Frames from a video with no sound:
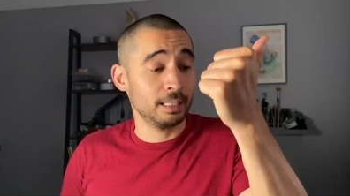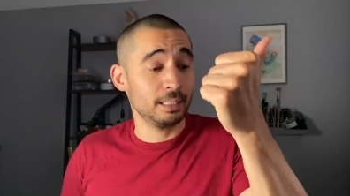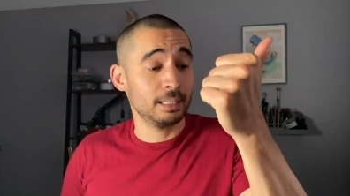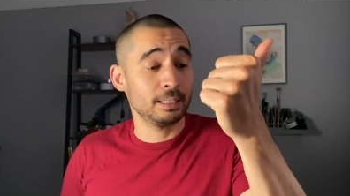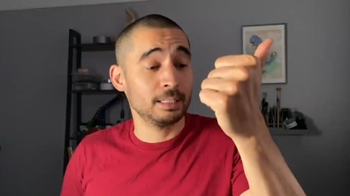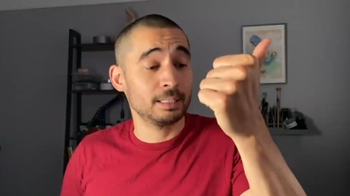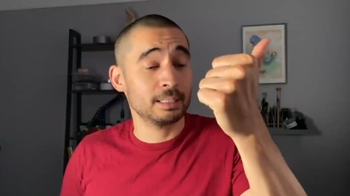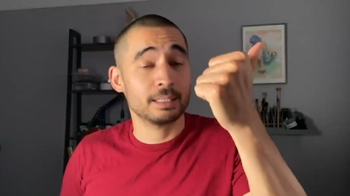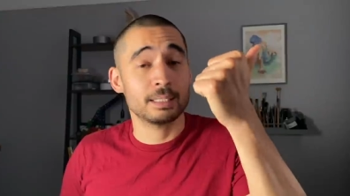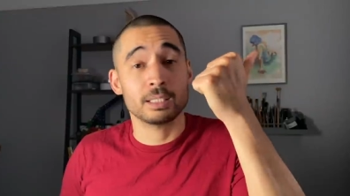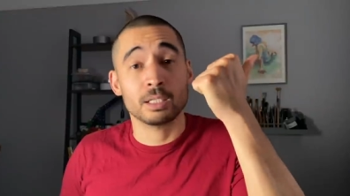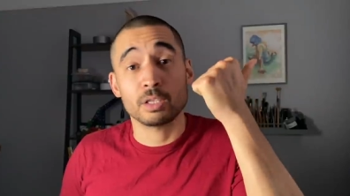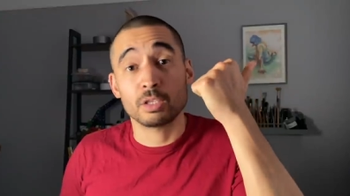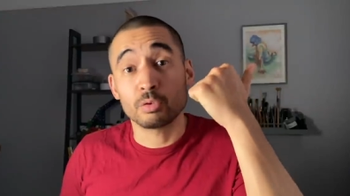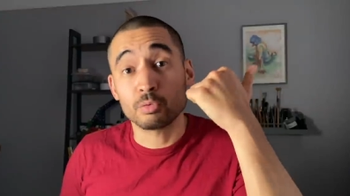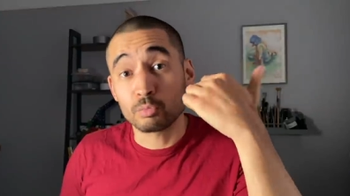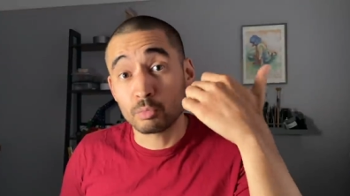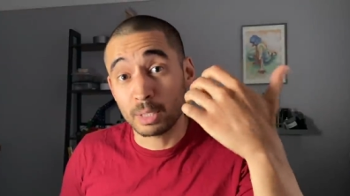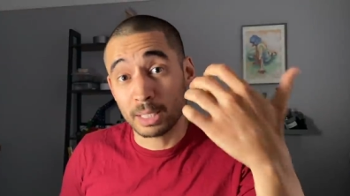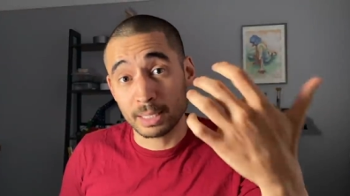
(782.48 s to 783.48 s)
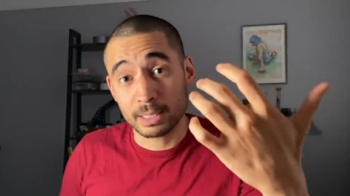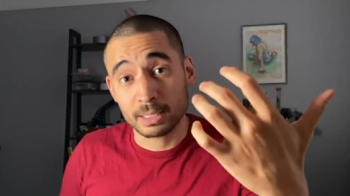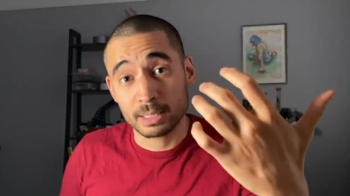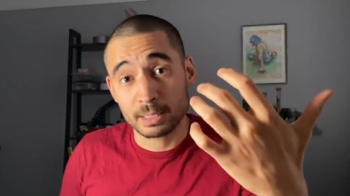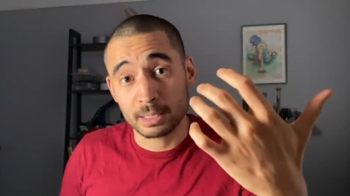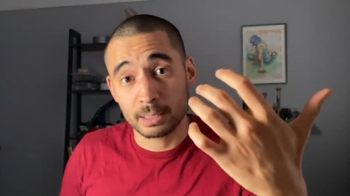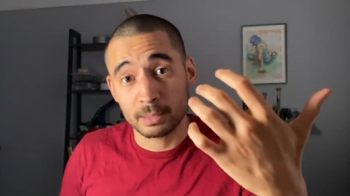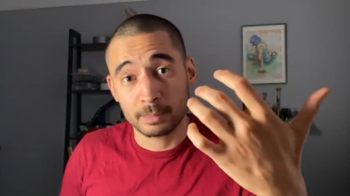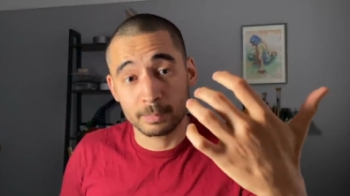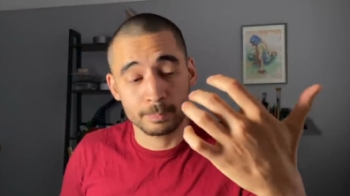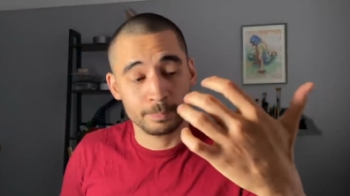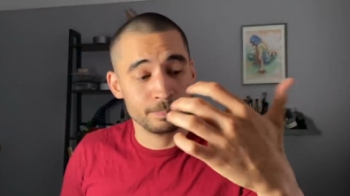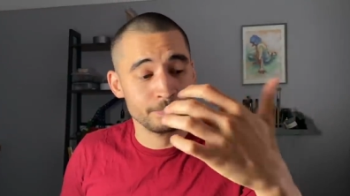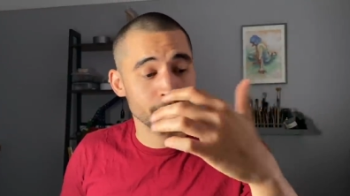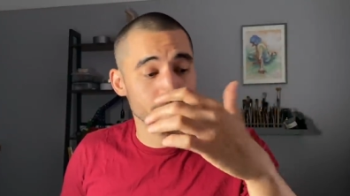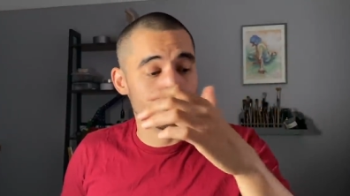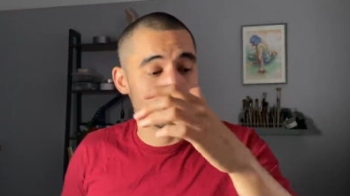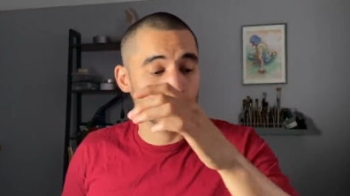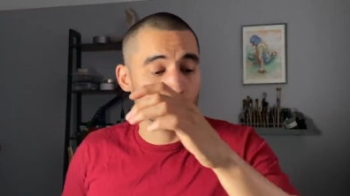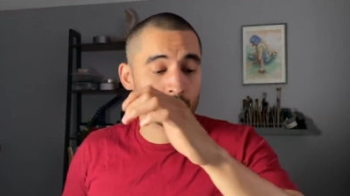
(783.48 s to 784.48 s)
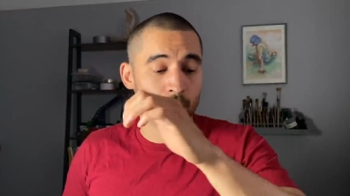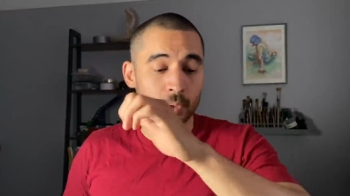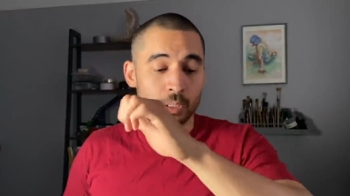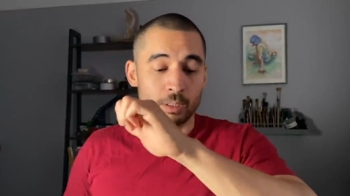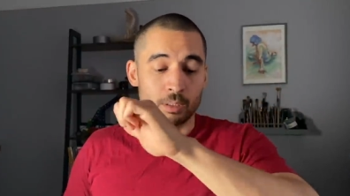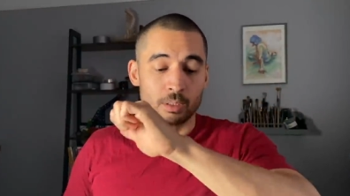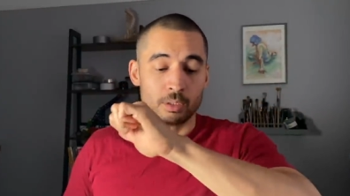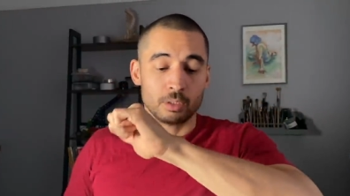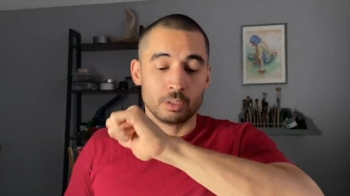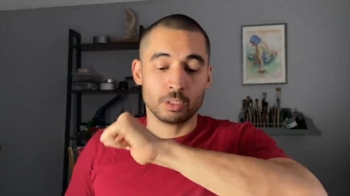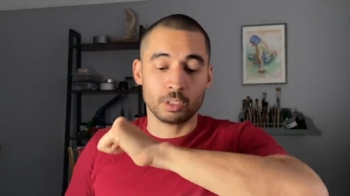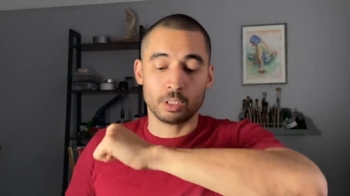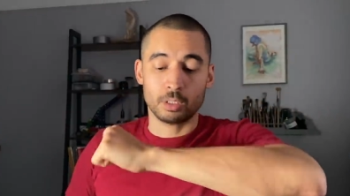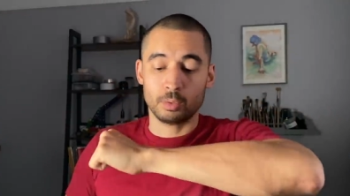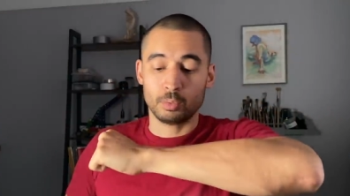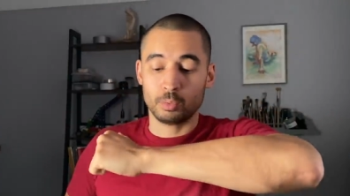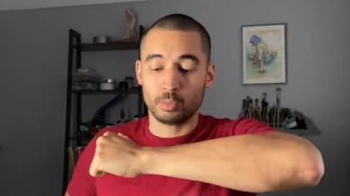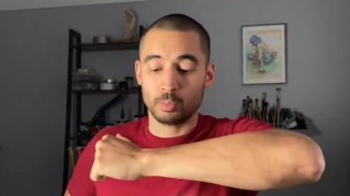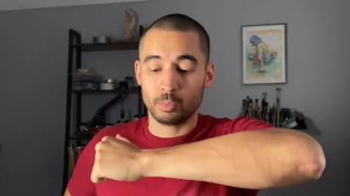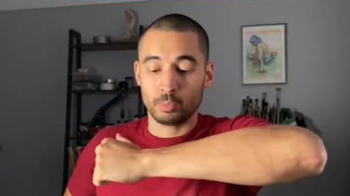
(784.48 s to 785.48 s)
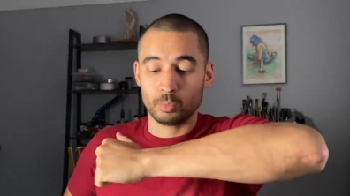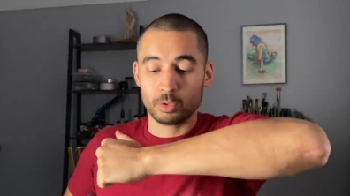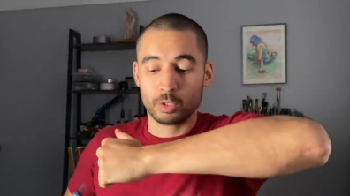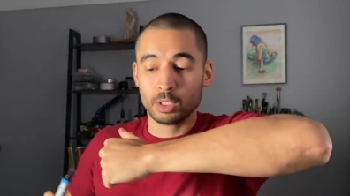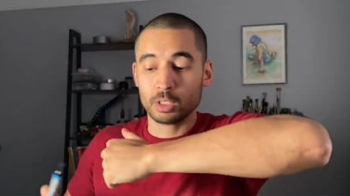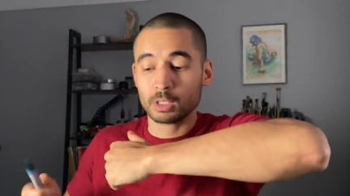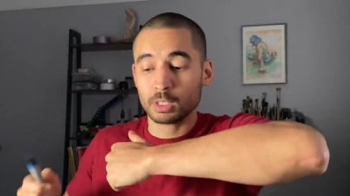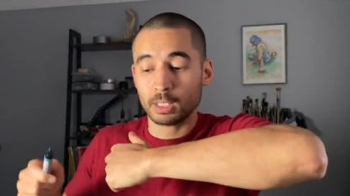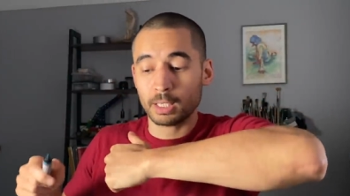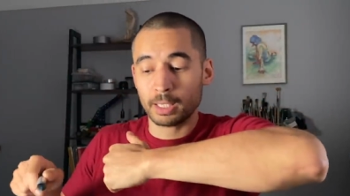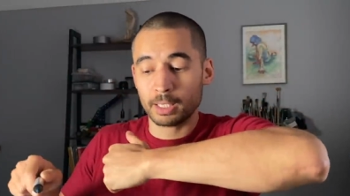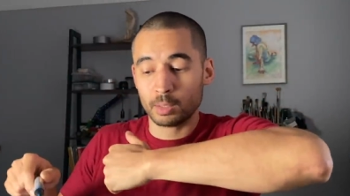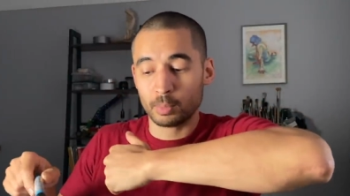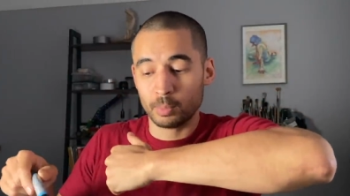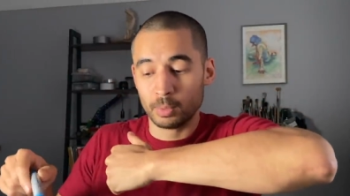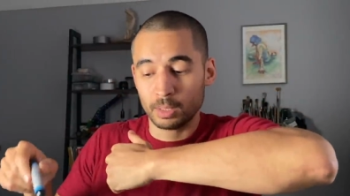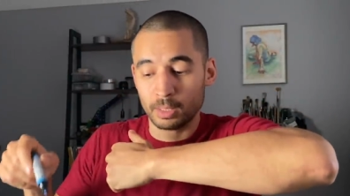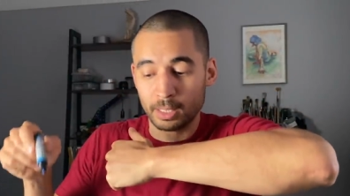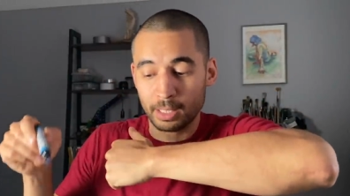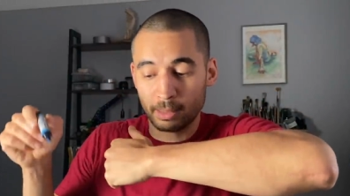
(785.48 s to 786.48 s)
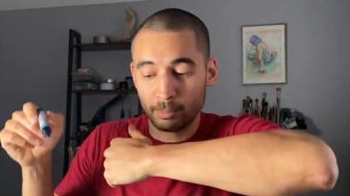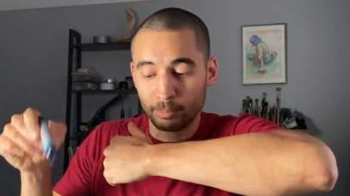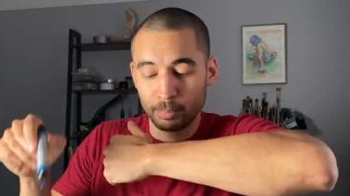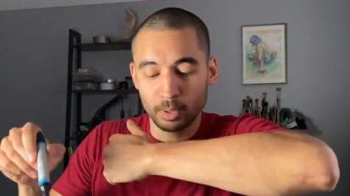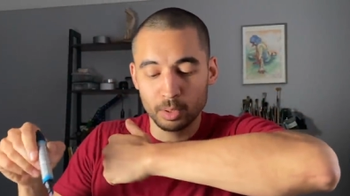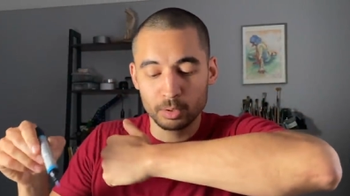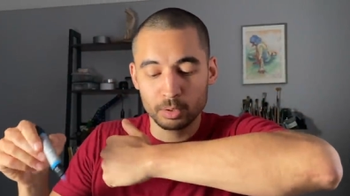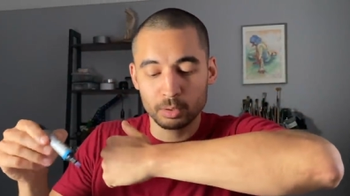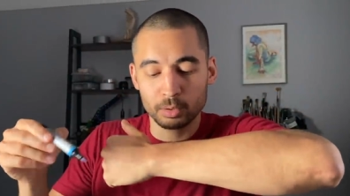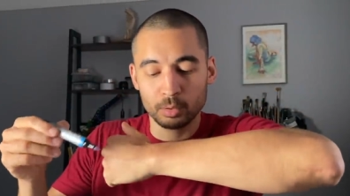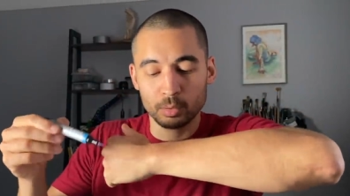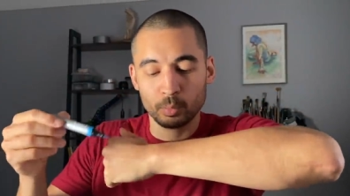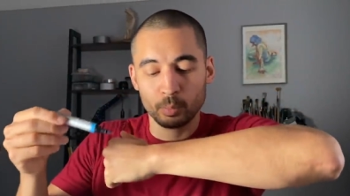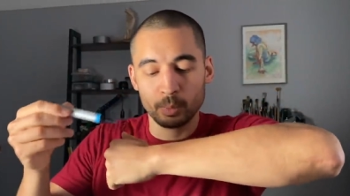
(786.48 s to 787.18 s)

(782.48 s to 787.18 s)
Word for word: is the wrist. So just like with that bottle,